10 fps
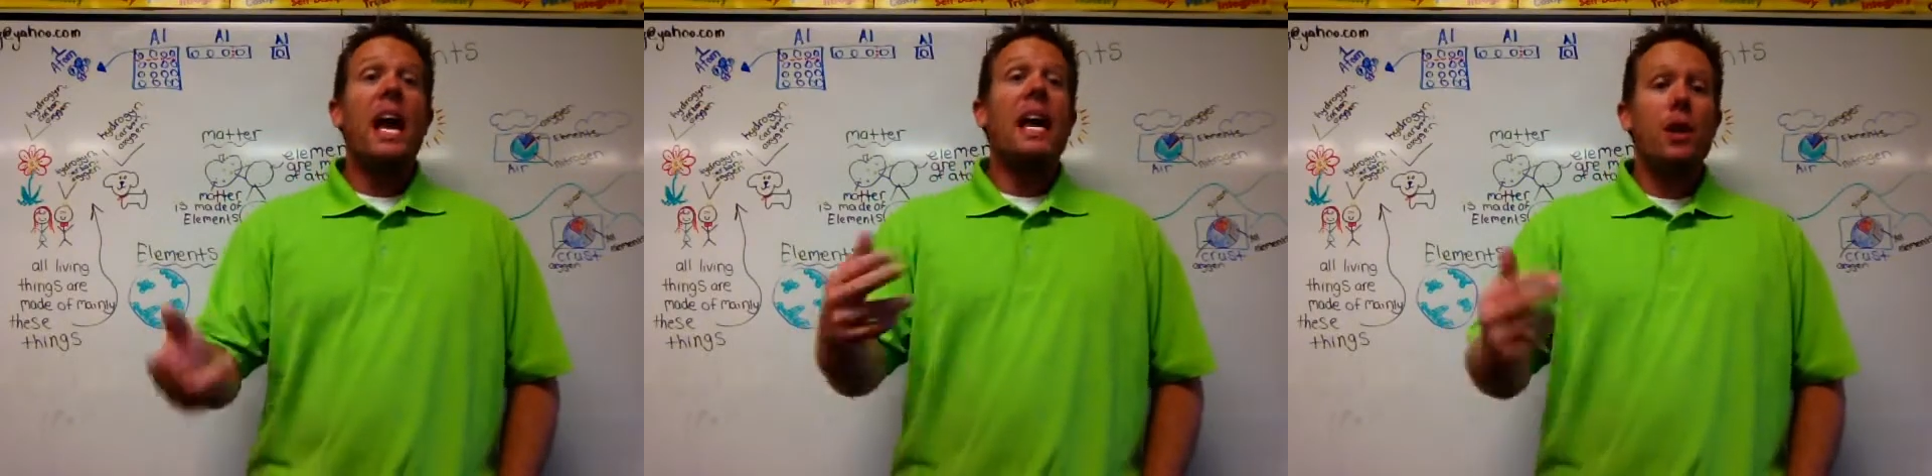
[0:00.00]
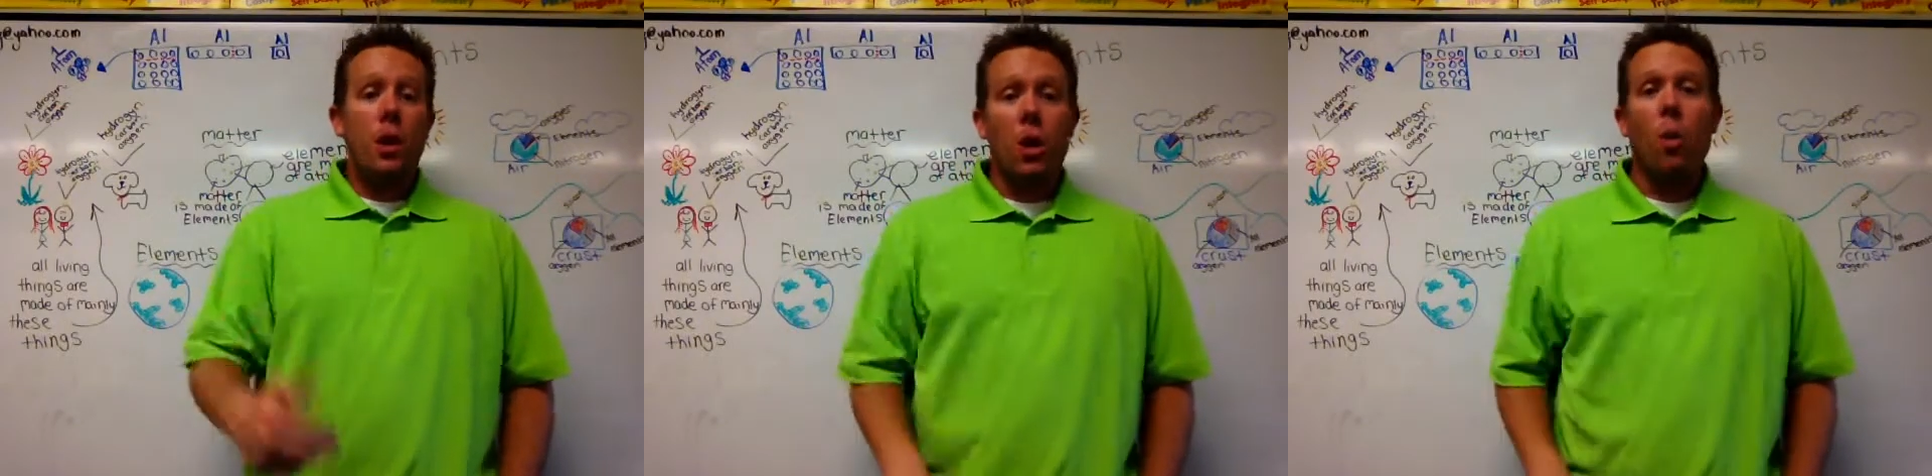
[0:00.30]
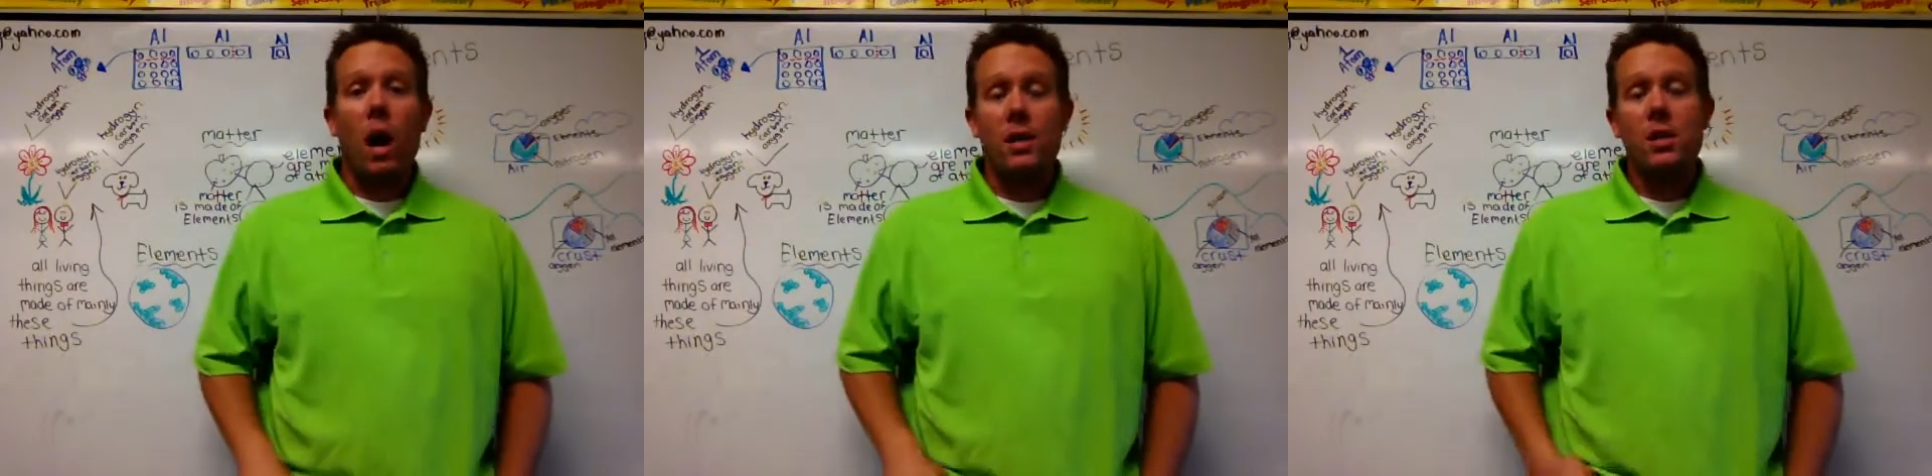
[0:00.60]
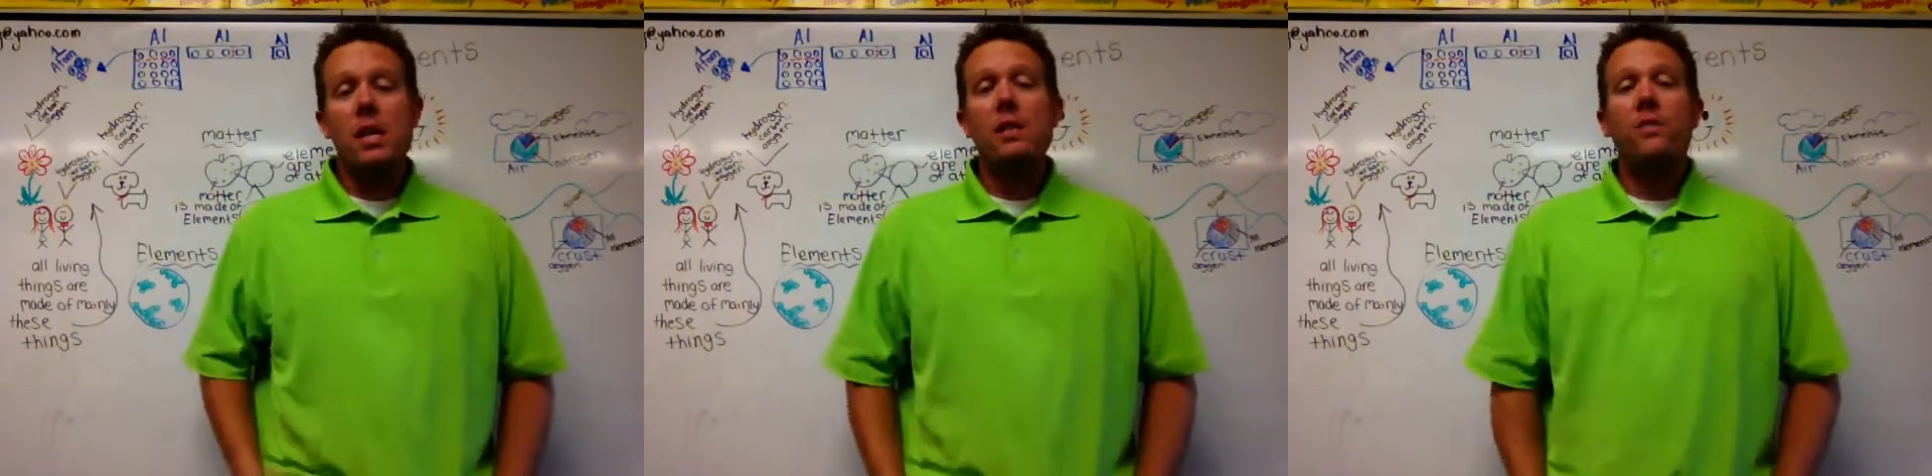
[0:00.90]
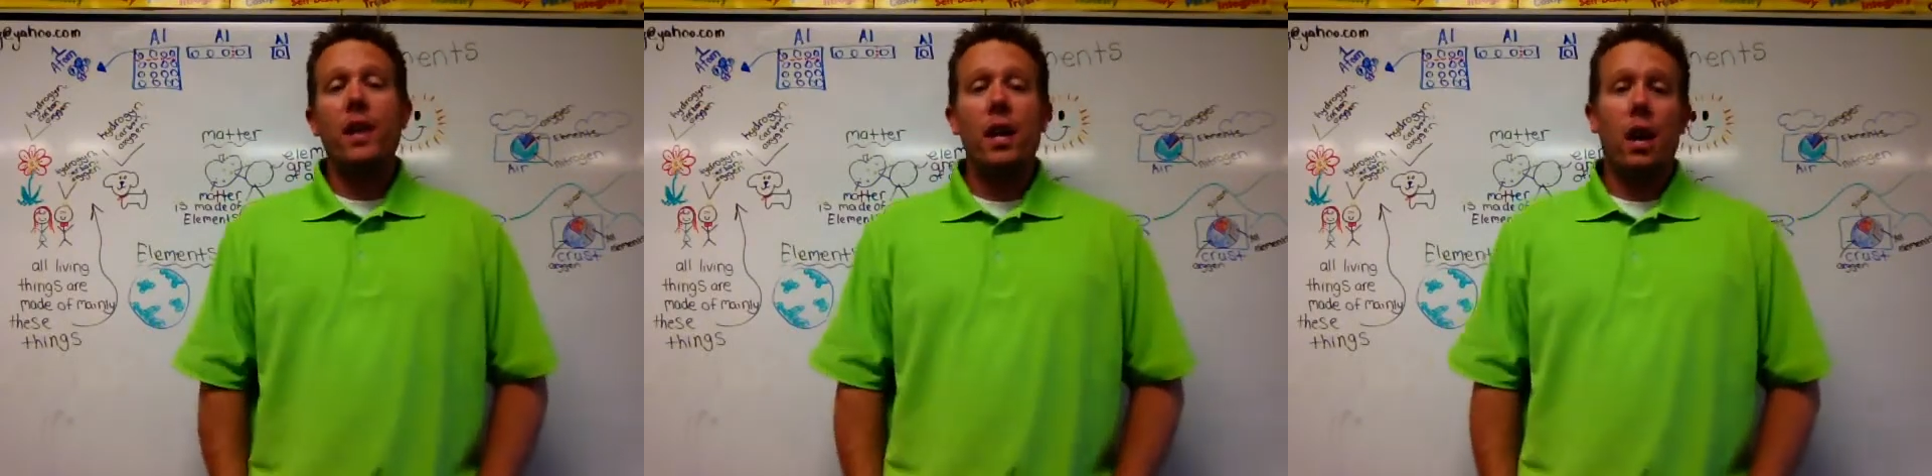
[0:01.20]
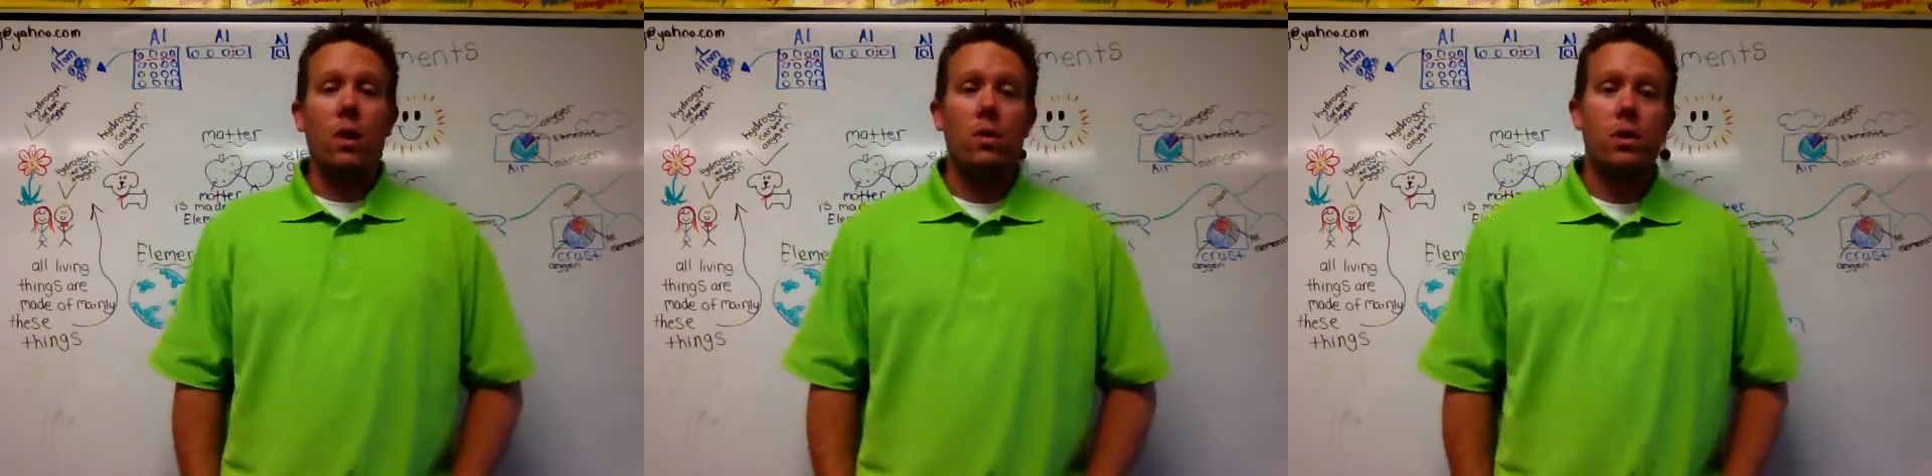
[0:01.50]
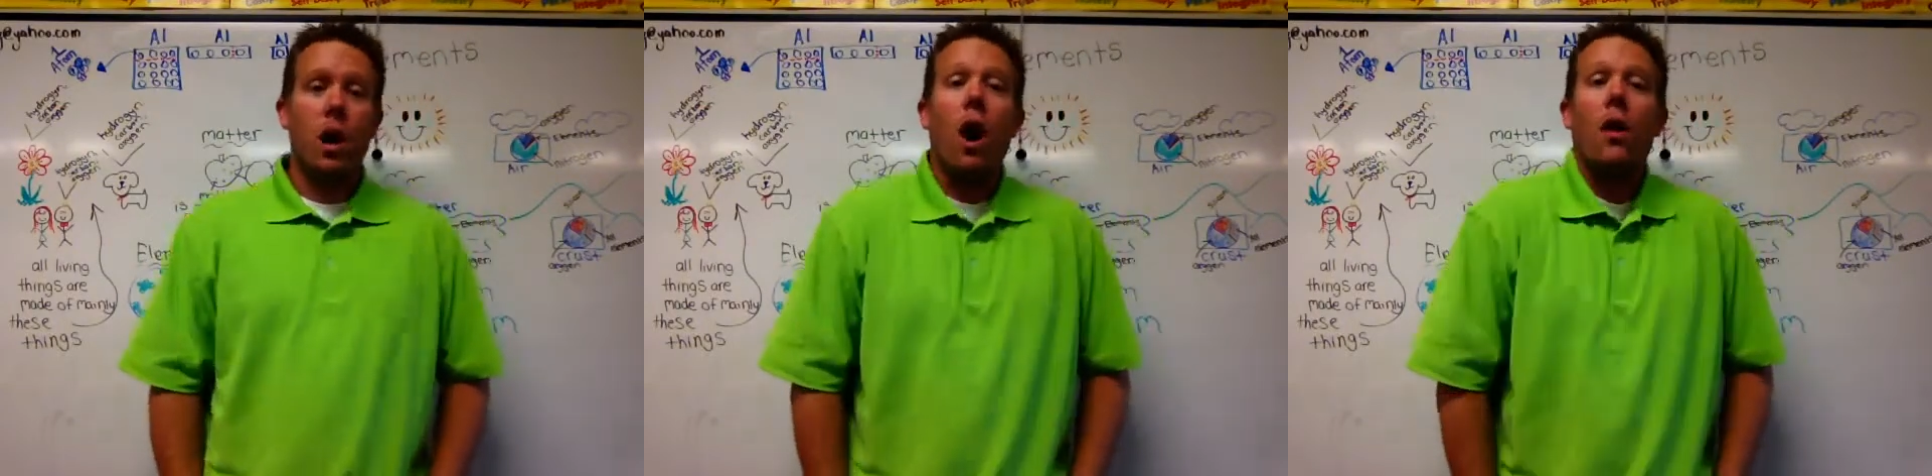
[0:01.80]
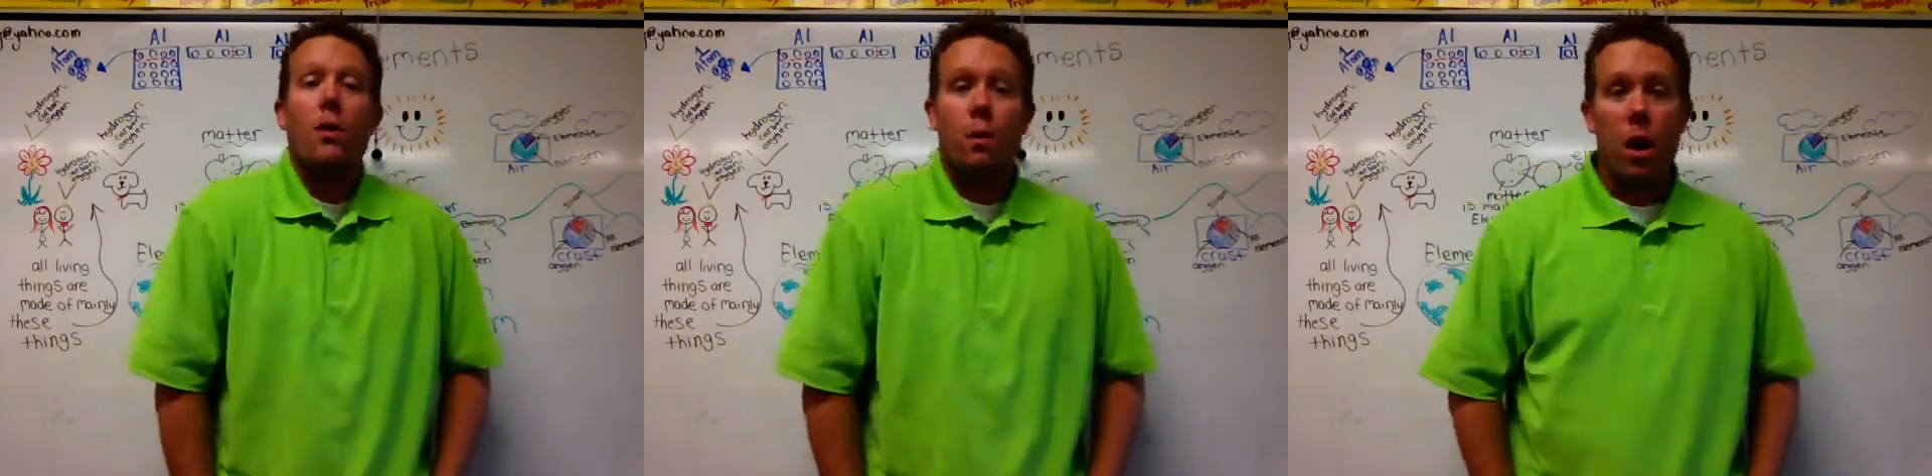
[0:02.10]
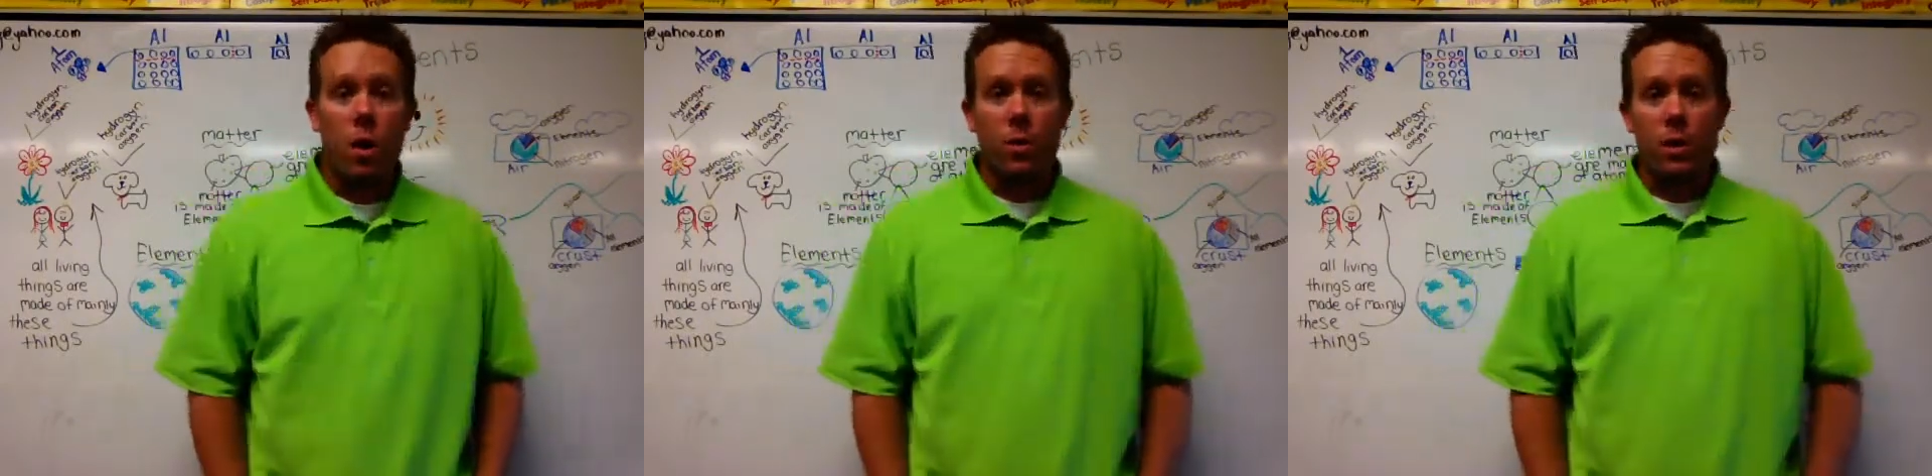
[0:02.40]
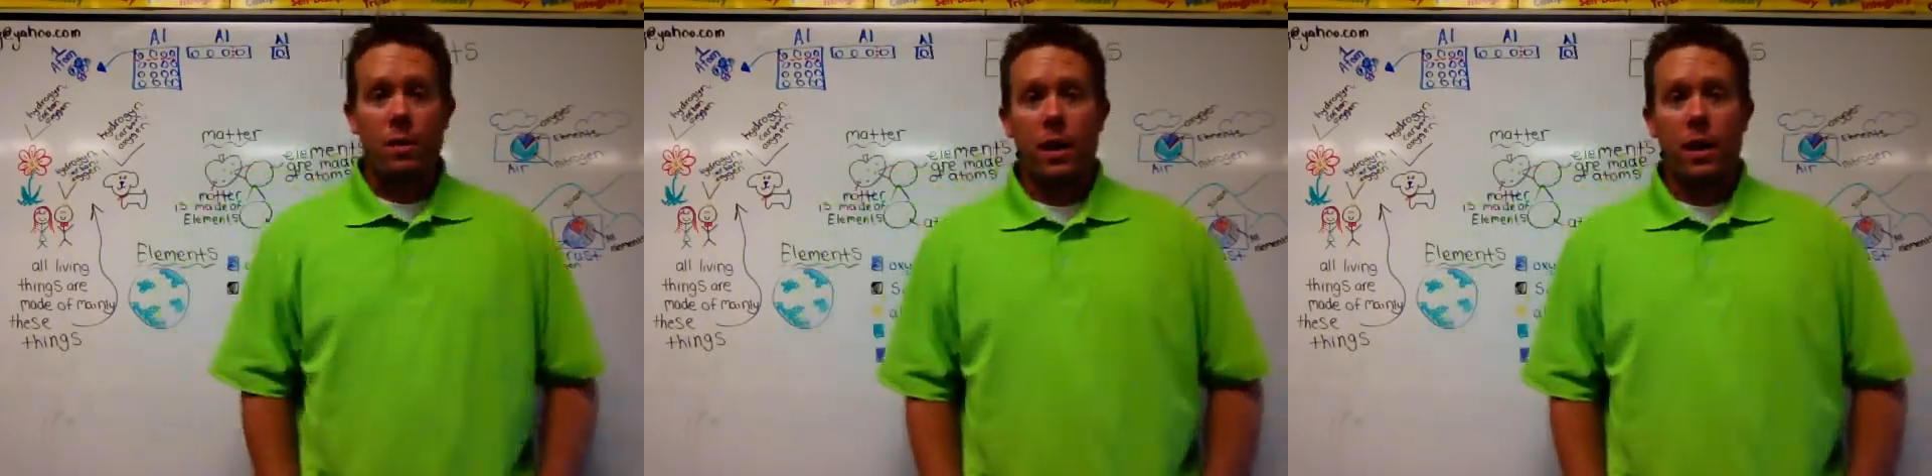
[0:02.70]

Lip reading: and you can watch these videos on the road.